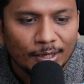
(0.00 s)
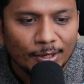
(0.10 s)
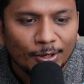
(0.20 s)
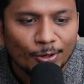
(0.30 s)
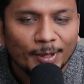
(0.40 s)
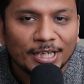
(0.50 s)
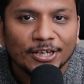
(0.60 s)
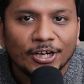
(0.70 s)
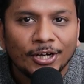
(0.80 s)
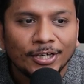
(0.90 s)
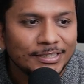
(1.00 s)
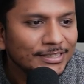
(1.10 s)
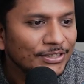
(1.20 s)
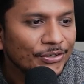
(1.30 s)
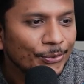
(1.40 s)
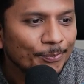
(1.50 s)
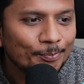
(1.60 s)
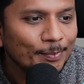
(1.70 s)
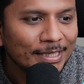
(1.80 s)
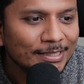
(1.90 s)
Oh my god, so
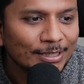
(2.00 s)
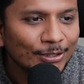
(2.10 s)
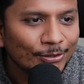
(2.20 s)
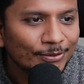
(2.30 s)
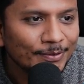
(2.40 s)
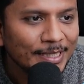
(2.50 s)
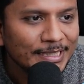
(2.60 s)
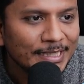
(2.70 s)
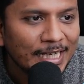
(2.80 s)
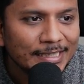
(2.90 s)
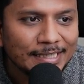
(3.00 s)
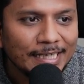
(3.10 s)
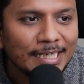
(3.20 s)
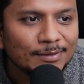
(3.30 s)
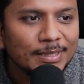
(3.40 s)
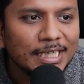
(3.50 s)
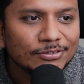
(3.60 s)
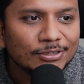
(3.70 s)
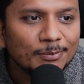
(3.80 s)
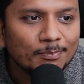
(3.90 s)
it looked really nice. Let me
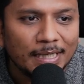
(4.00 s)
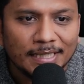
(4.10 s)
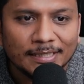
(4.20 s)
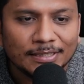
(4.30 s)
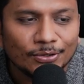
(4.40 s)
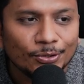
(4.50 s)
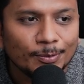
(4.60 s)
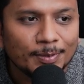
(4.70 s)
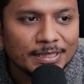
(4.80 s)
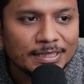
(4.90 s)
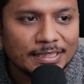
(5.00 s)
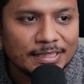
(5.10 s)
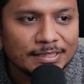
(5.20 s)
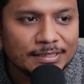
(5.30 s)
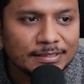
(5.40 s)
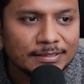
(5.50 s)
actually play this whole presentation.